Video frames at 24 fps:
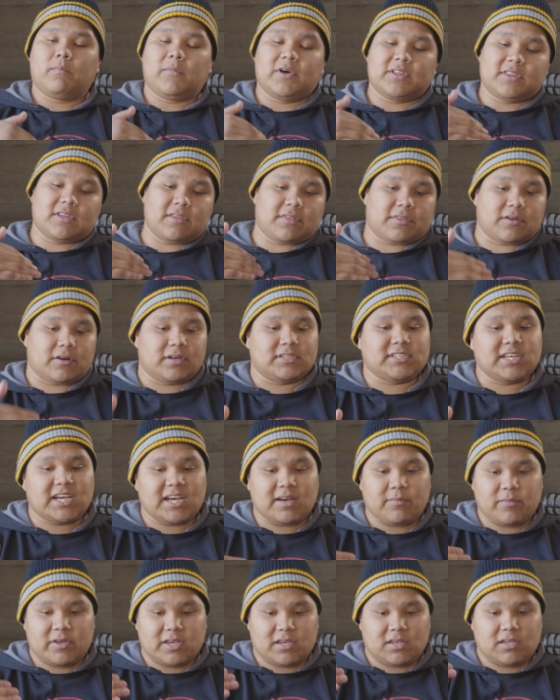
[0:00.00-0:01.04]
But the third
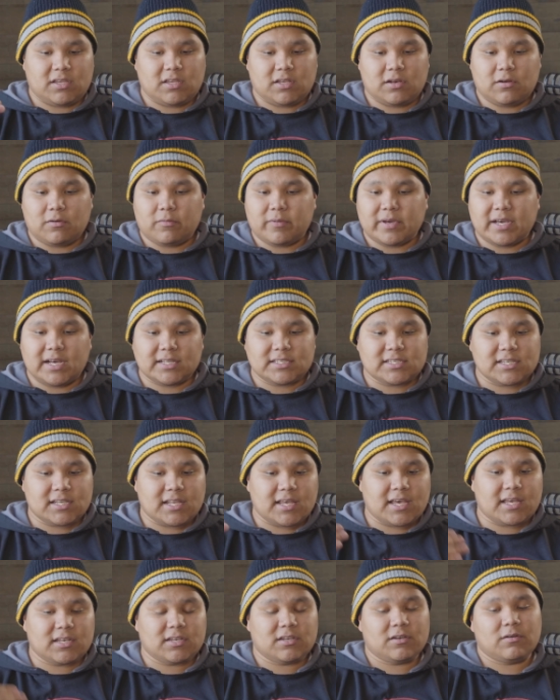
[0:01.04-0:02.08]
time, we got to
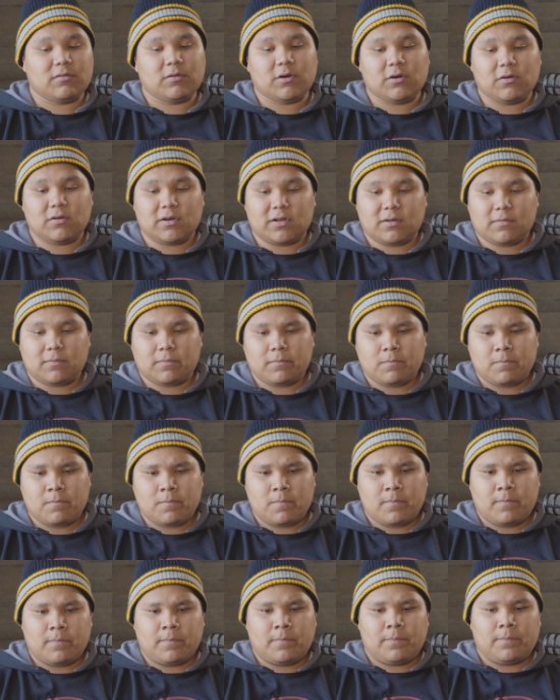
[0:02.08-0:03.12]
the end of the road, and
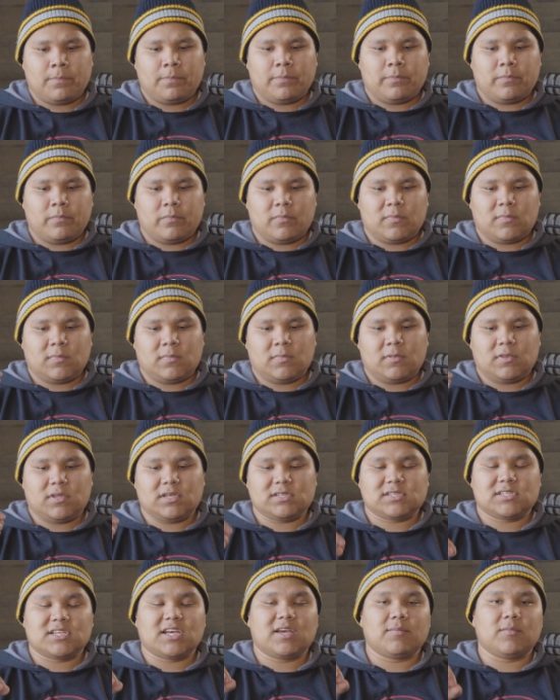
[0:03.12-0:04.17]

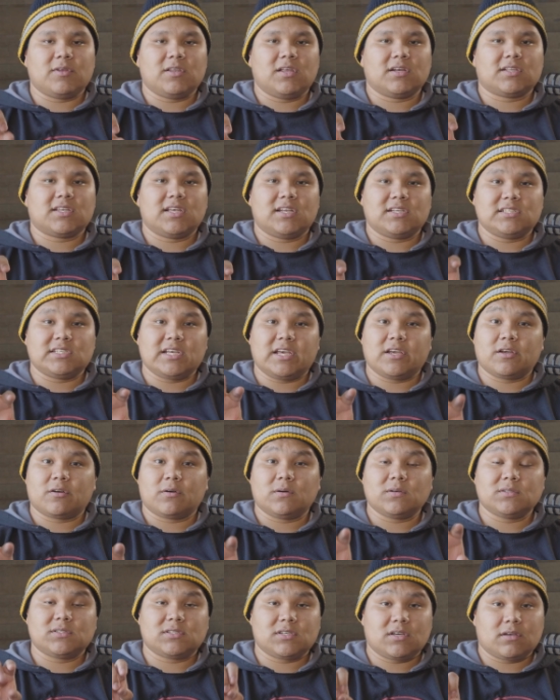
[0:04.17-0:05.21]
this time he looked at his
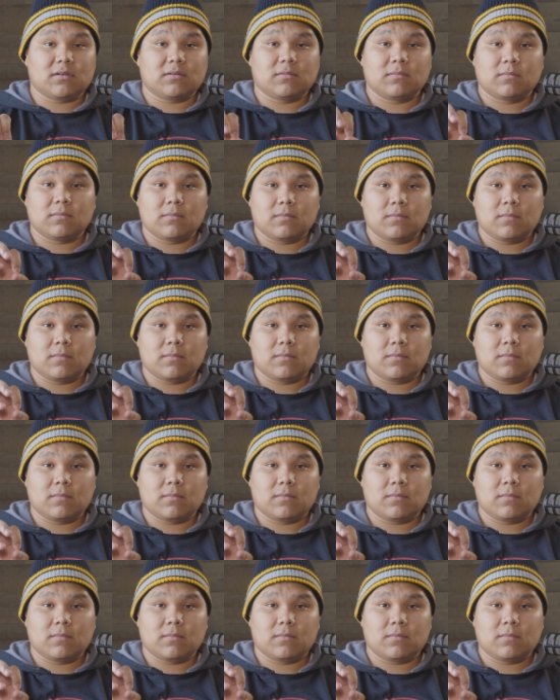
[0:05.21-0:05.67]
8-year-old son.